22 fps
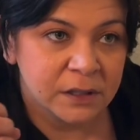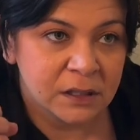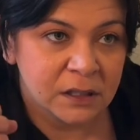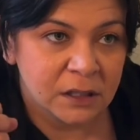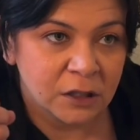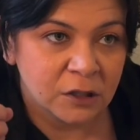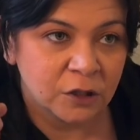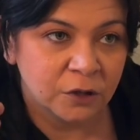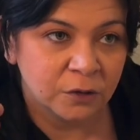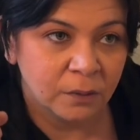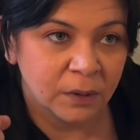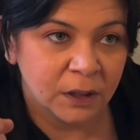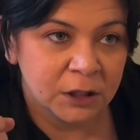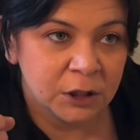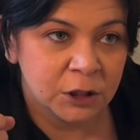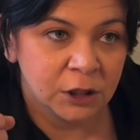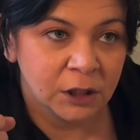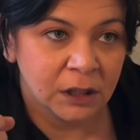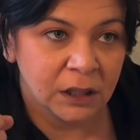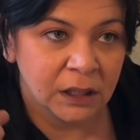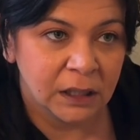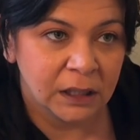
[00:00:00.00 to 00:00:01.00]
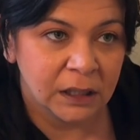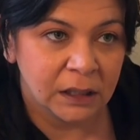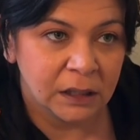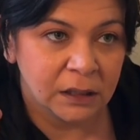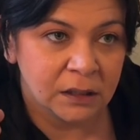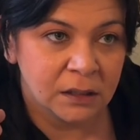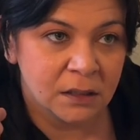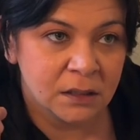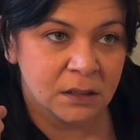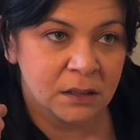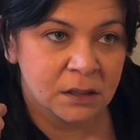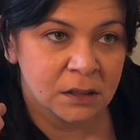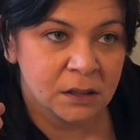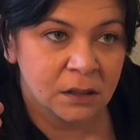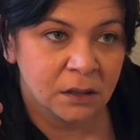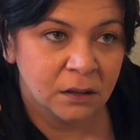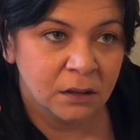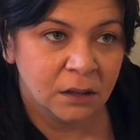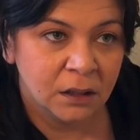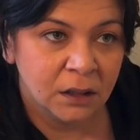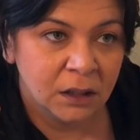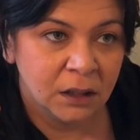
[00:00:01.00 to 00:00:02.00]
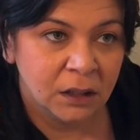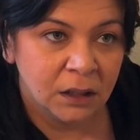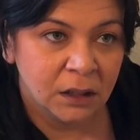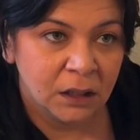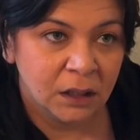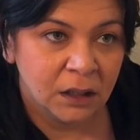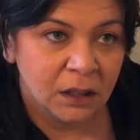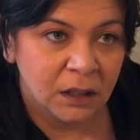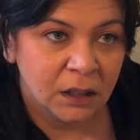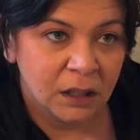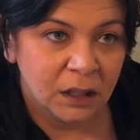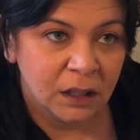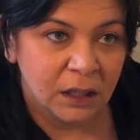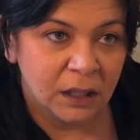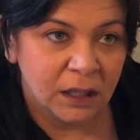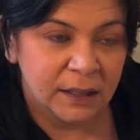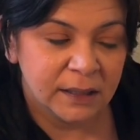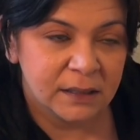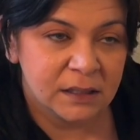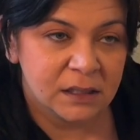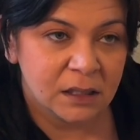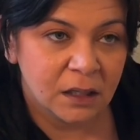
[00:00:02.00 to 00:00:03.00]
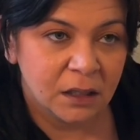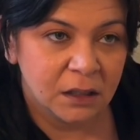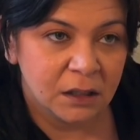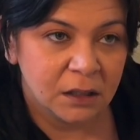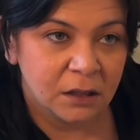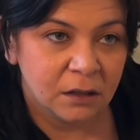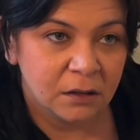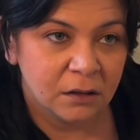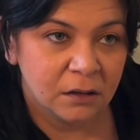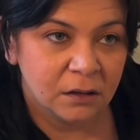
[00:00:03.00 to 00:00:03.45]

situation is, it is like,